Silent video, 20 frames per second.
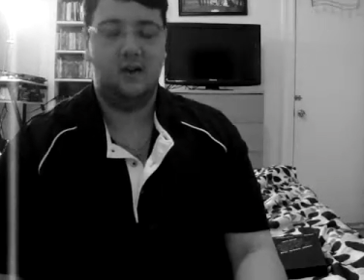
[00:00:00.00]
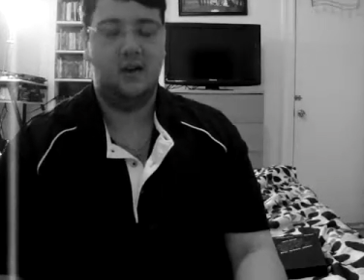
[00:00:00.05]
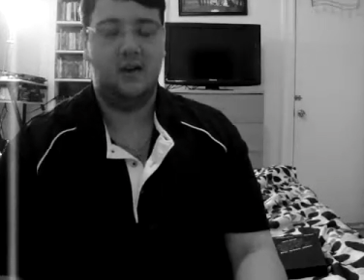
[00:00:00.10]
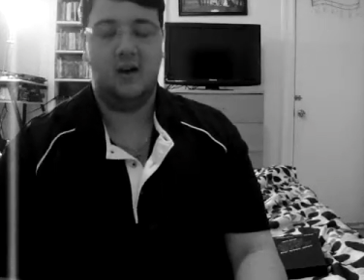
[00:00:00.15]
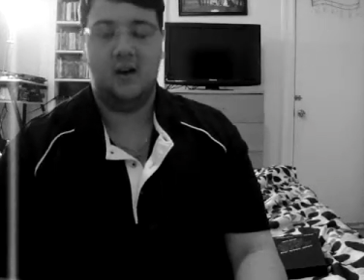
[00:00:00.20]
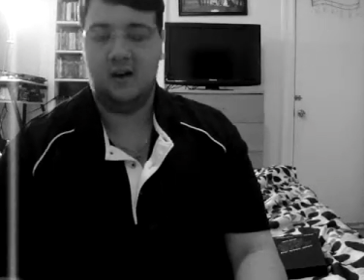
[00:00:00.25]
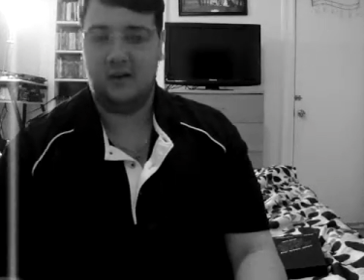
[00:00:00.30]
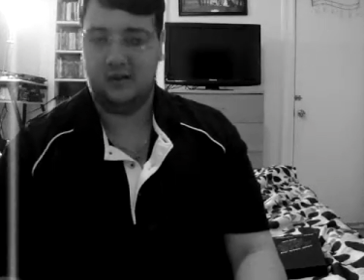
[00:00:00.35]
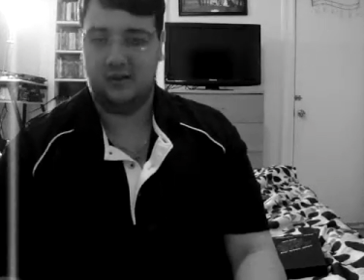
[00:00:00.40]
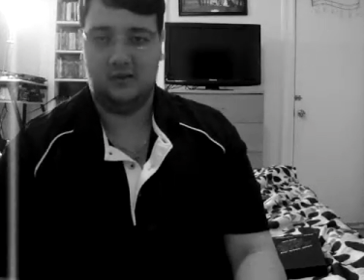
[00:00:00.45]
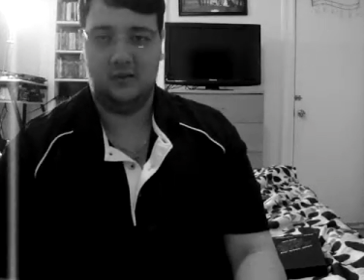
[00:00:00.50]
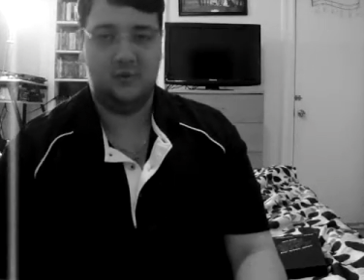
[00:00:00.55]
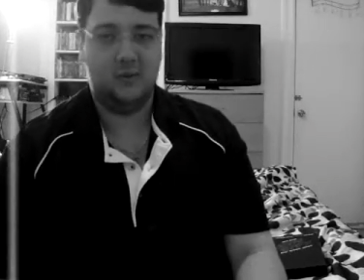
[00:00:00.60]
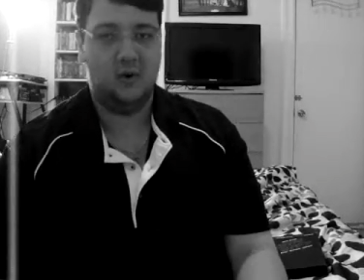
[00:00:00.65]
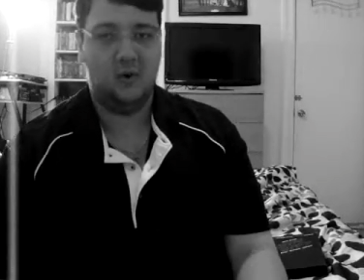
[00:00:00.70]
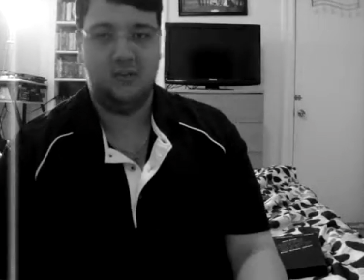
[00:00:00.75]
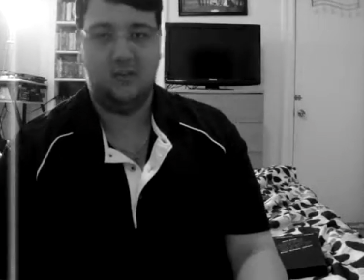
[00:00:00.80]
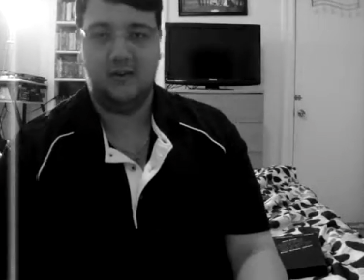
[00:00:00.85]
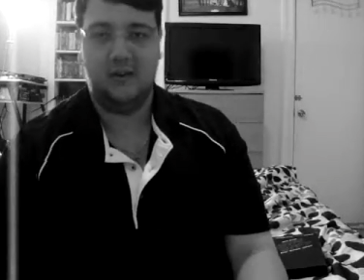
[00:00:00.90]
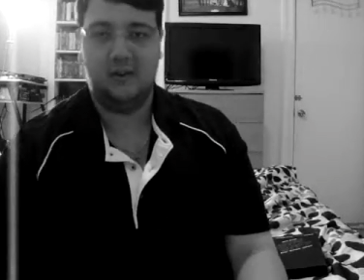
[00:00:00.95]
awesome
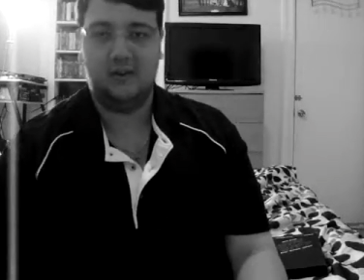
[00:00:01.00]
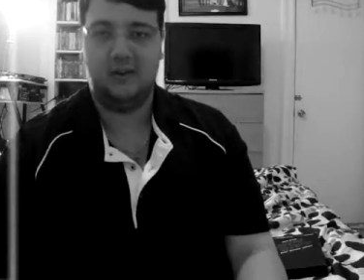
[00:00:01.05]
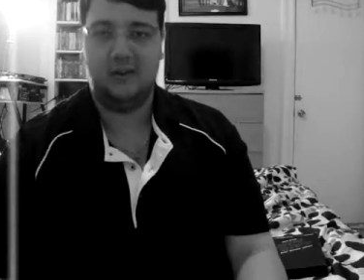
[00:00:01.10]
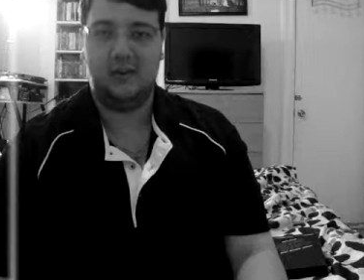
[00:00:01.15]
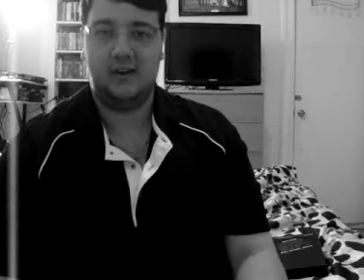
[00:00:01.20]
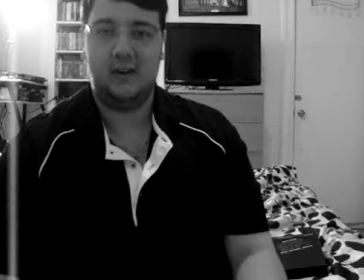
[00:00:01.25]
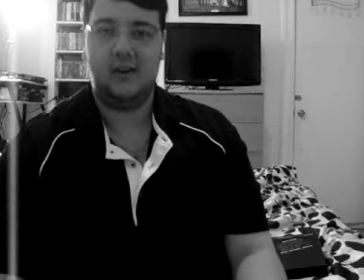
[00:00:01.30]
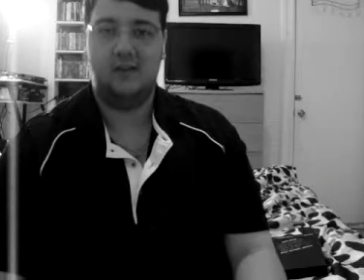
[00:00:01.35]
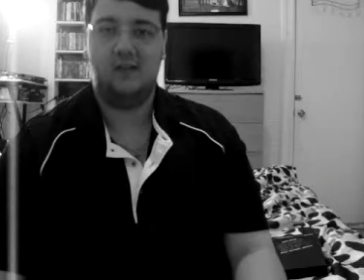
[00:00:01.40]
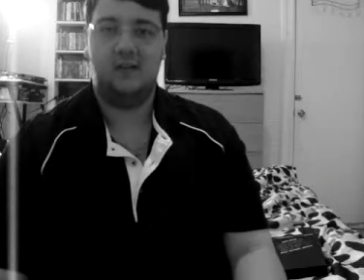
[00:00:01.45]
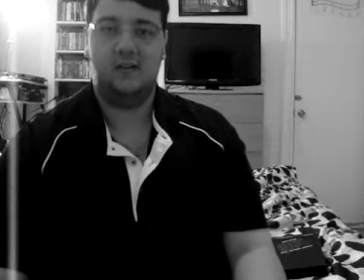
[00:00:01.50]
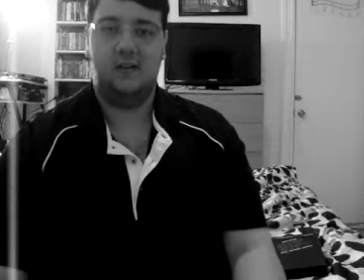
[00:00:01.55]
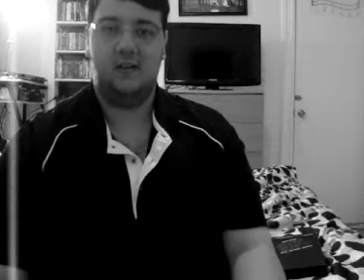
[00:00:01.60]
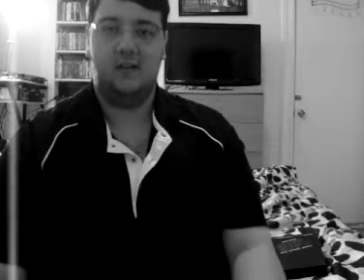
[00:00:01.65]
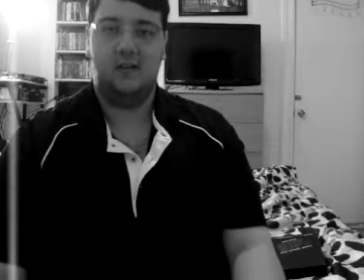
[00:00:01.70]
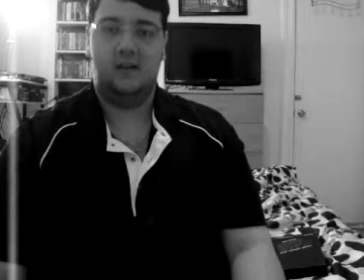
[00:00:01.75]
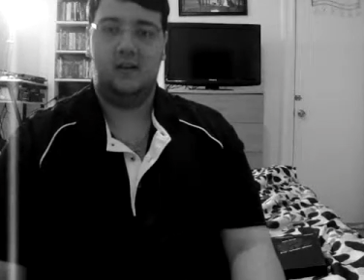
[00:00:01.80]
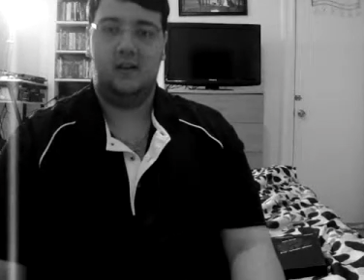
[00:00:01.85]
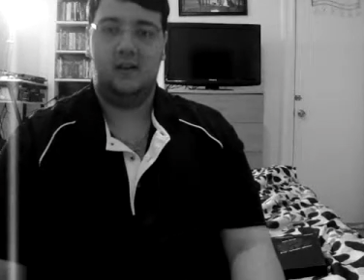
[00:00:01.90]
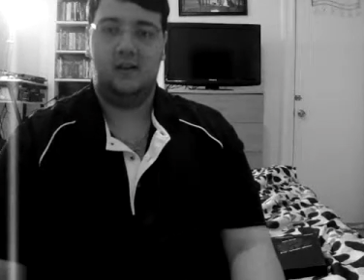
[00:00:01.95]
opening skit
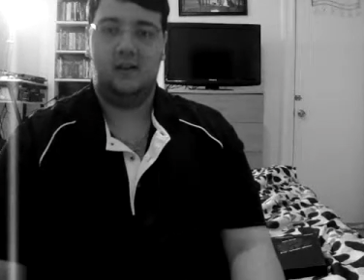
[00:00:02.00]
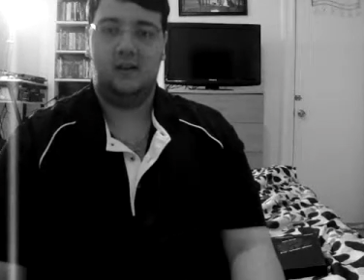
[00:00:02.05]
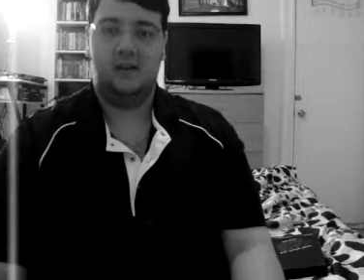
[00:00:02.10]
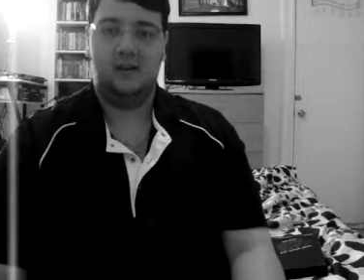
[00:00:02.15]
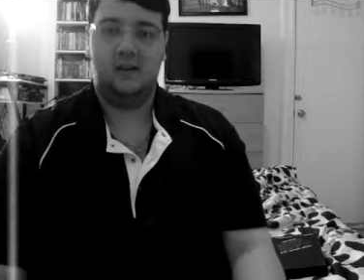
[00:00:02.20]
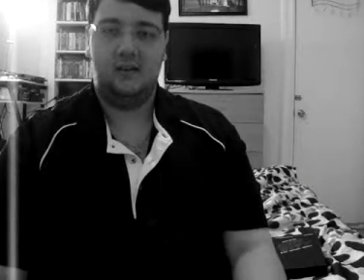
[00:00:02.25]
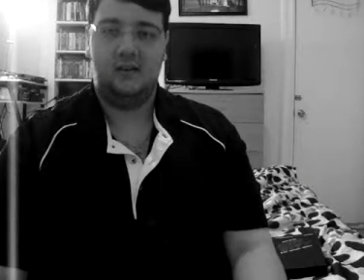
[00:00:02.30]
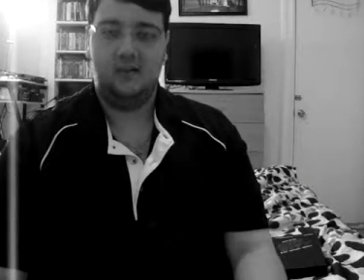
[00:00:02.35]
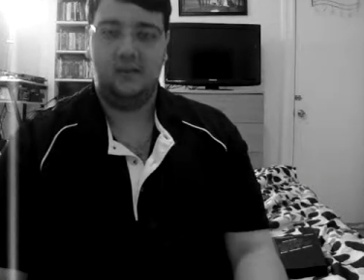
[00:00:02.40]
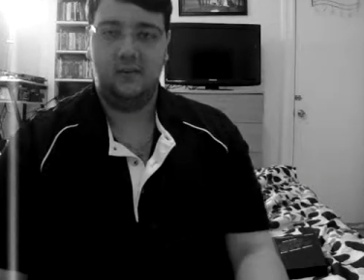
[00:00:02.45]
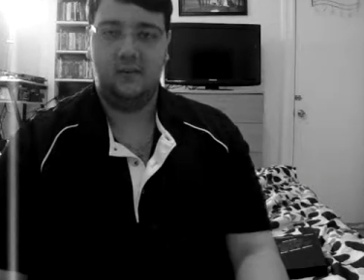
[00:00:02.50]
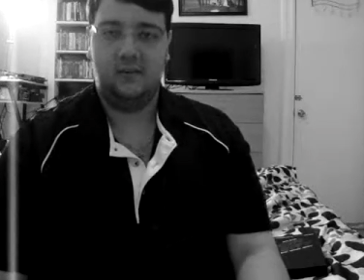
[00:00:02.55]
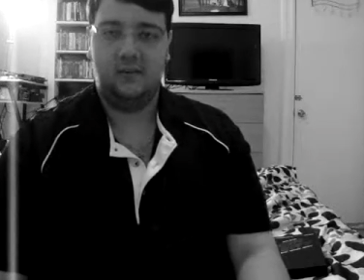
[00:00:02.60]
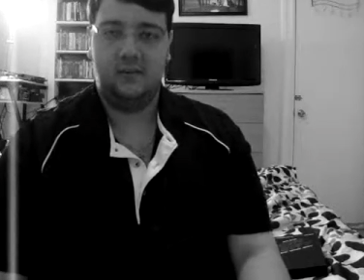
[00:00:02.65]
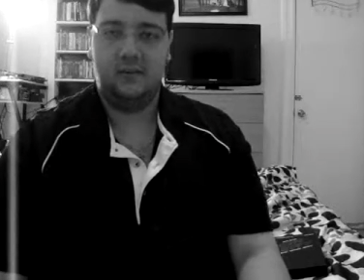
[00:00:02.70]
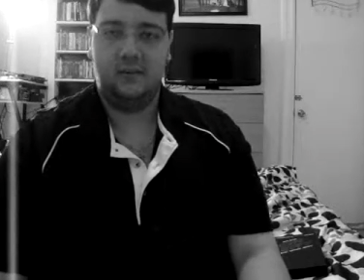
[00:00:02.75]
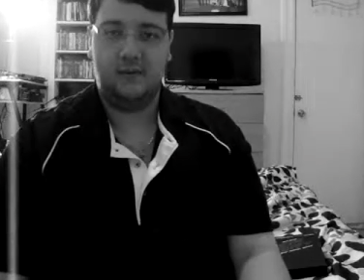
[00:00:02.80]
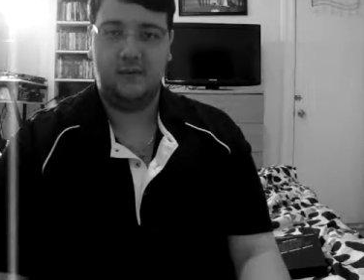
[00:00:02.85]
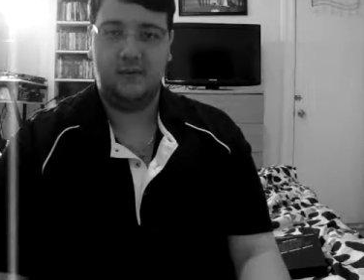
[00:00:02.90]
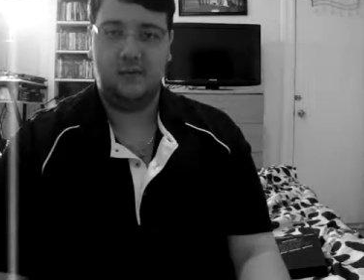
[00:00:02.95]
to his
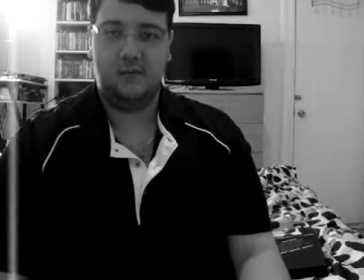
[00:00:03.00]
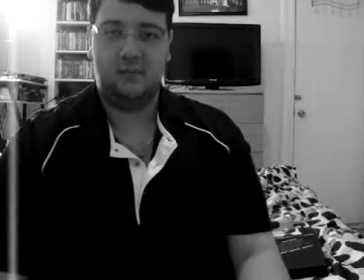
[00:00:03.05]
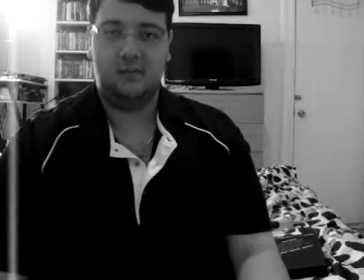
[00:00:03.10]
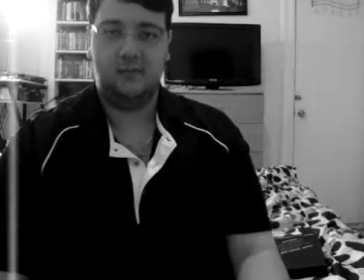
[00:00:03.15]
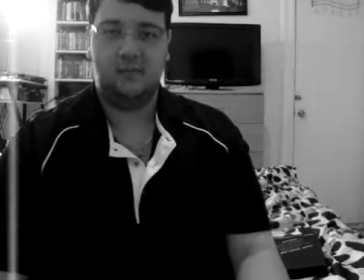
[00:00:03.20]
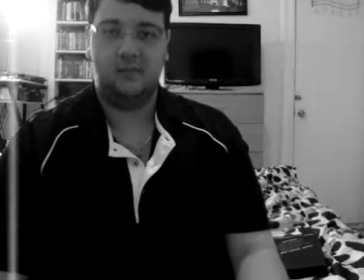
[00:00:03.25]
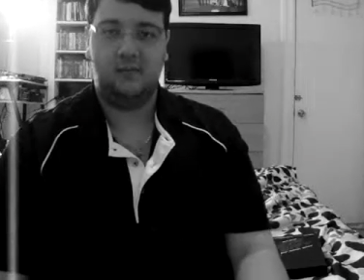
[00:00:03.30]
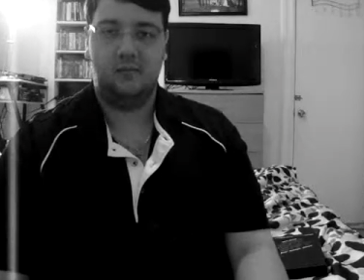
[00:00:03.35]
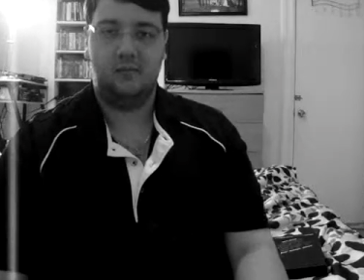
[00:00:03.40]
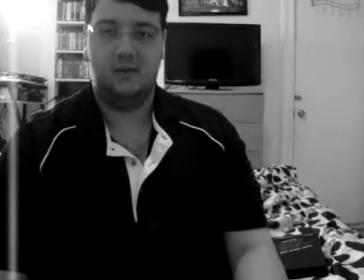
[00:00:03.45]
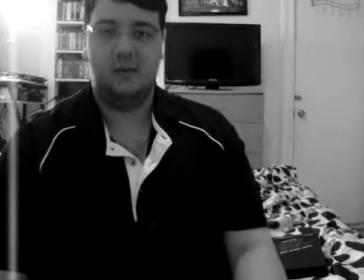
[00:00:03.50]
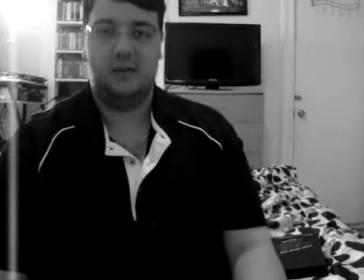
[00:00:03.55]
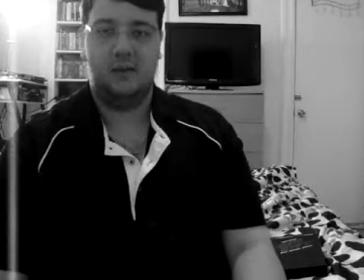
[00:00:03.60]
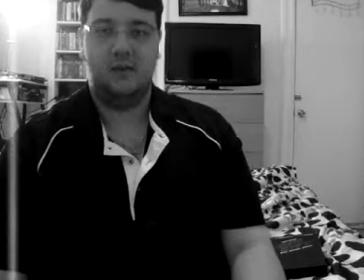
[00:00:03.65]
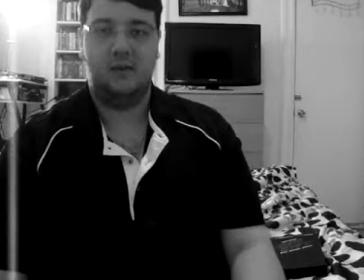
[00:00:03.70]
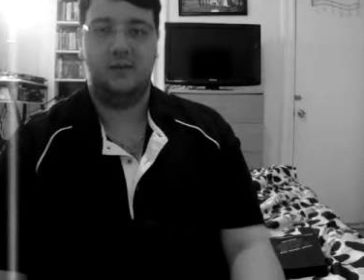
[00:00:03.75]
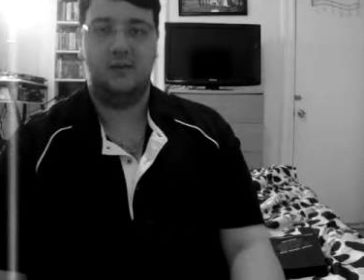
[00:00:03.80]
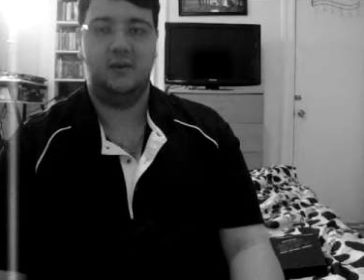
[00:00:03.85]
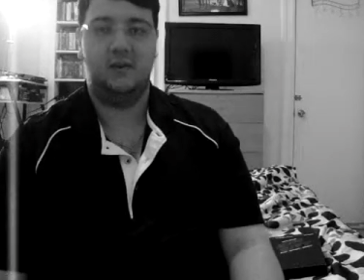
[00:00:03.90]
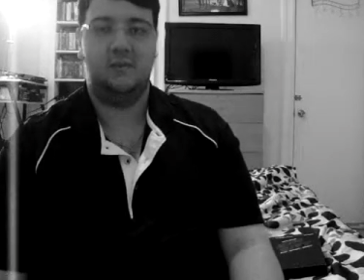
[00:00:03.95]
review,
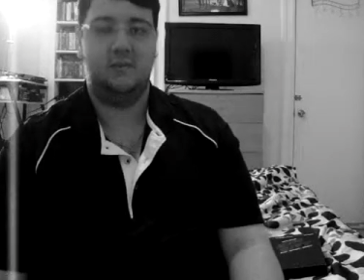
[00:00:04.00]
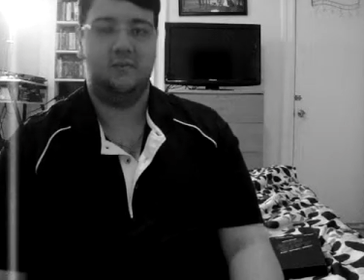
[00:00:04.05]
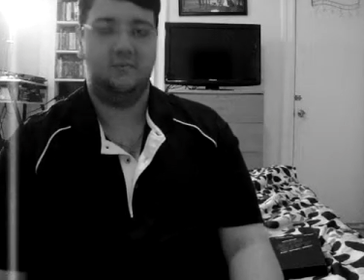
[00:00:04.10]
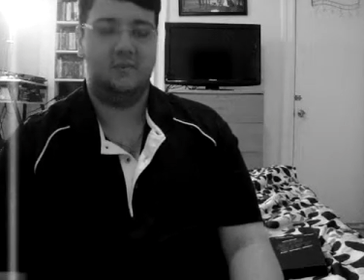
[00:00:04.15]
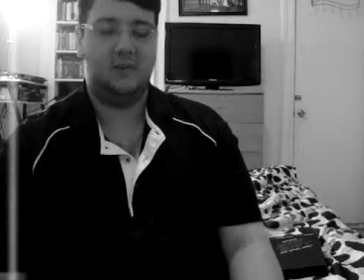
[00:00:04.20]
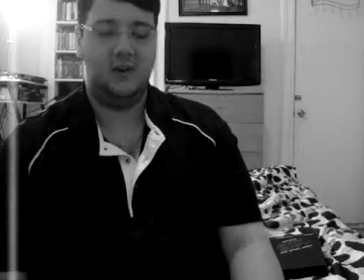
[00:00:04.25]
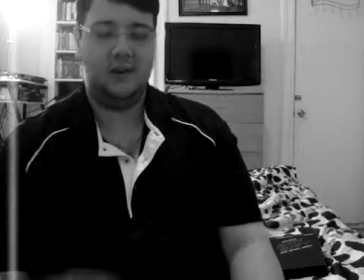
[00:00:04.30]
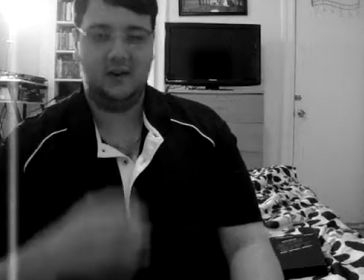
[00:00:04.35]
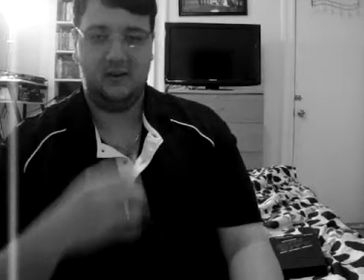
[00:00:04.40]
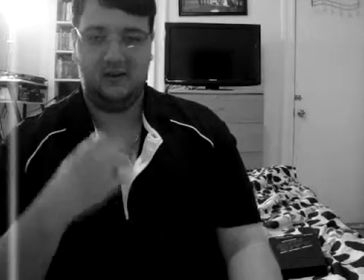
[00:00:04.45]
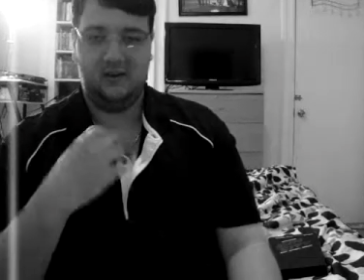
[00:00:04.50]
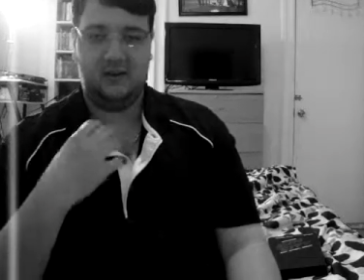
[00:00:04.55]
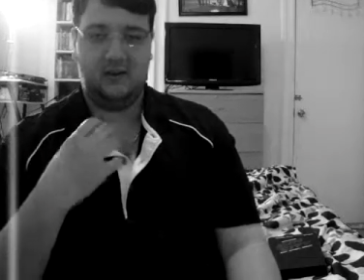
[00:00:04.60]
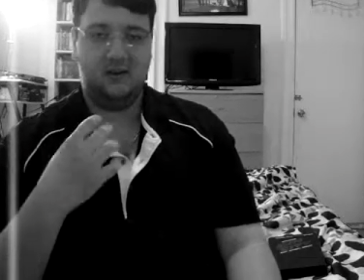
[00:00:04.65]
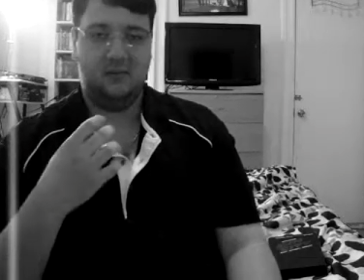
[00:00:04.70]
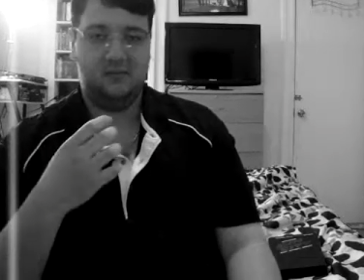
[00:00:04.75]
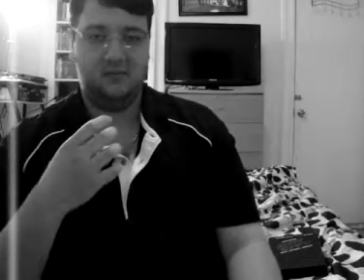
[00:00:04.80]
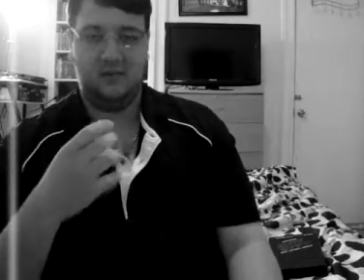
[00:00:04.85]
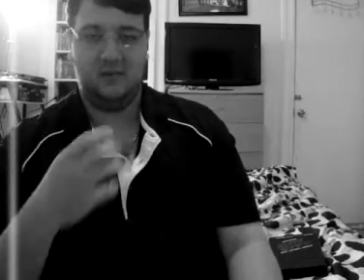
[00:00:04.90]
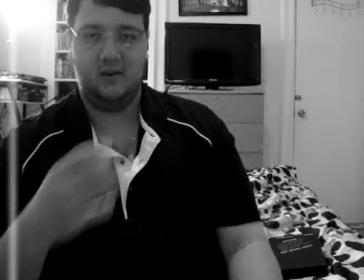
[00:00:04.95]
which pays a